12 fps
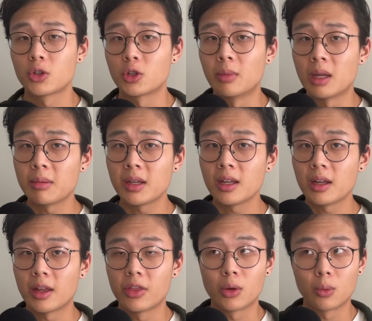So maybe
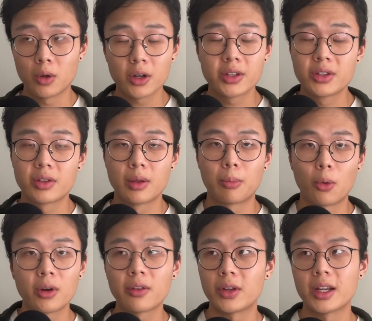in the Woods, the
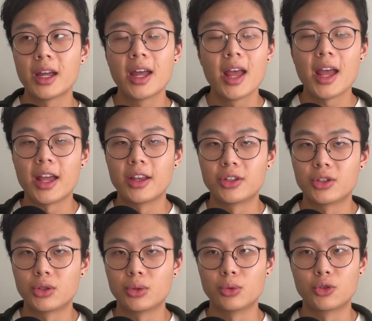point of it is
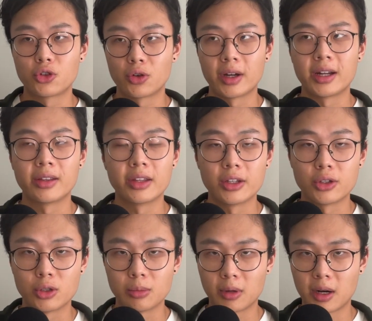to train these
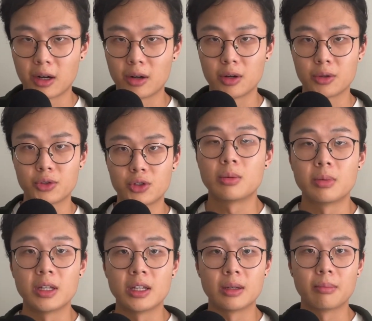superheroes to
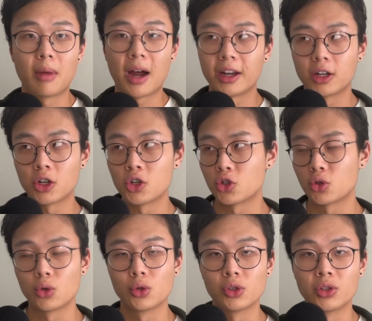be
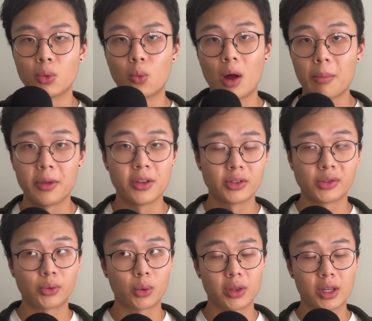mind-controlled weapons
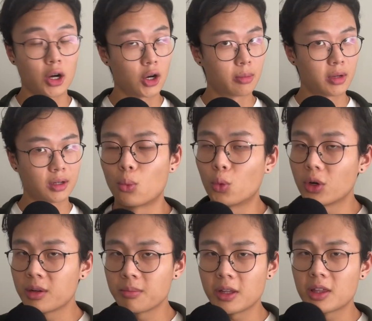for the army.
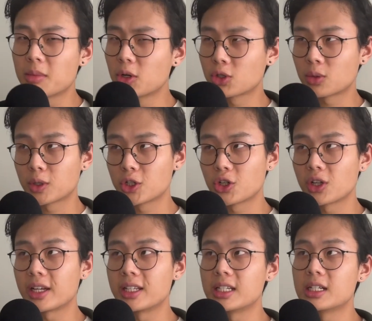Wouldn't be the most original
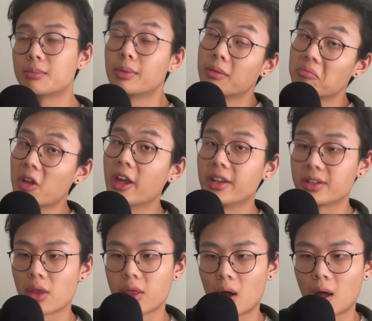idea, but it is
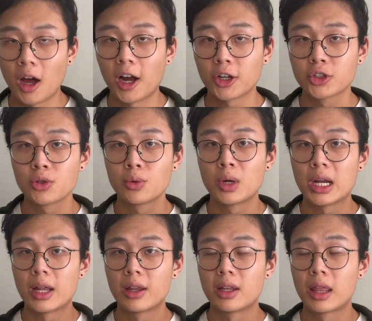a thought. I also
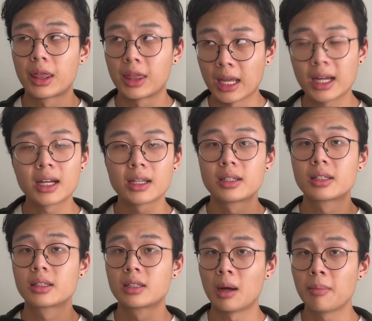think
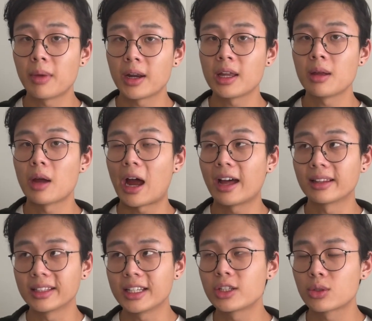somebody, at
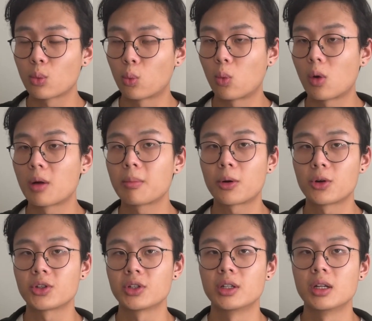least one
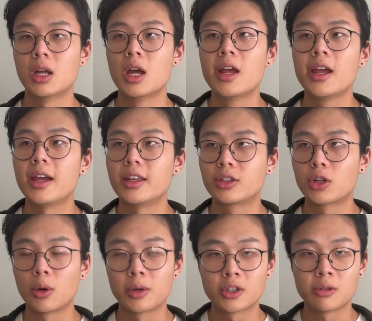person, is
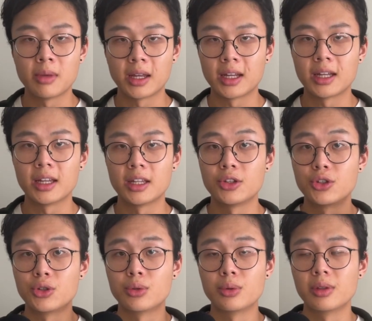going to make it
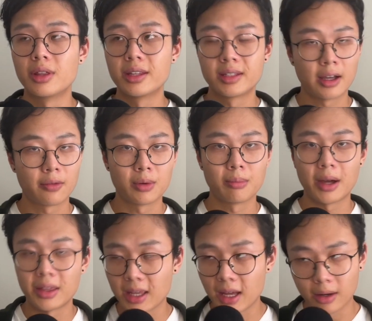into the 7
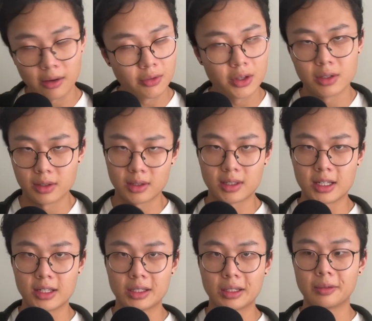by the end of this
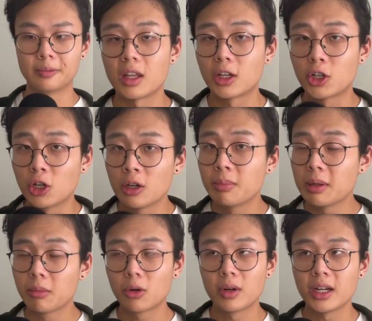season. It could be
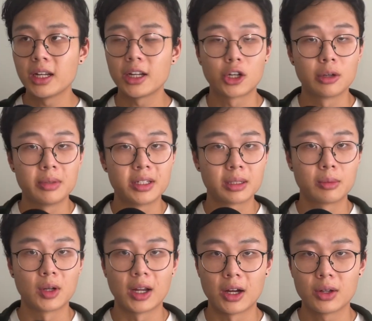Marie, it could be
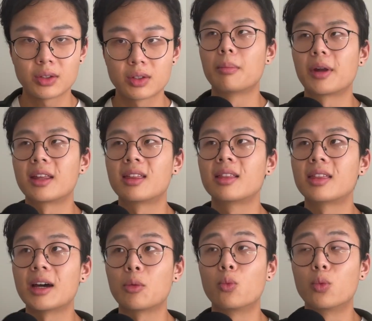someone else, but I think
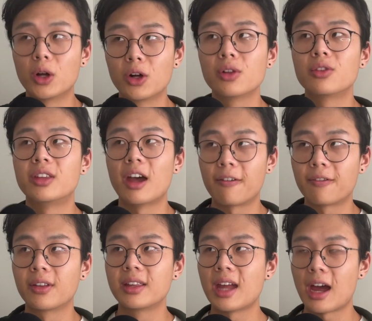that will
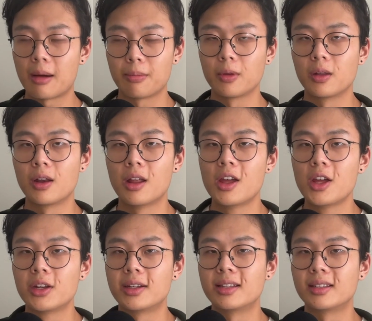definitely happen
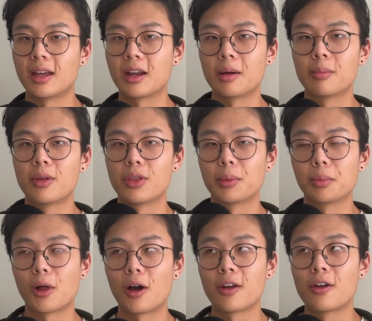to set up the
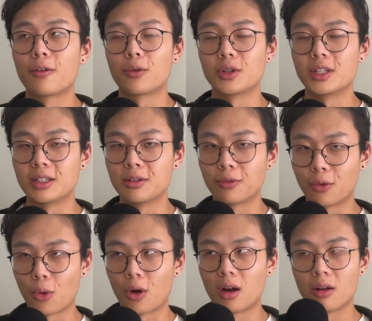plot for season
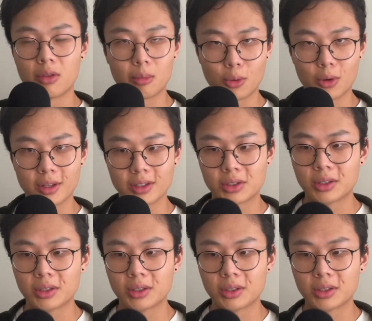4 of The Boys.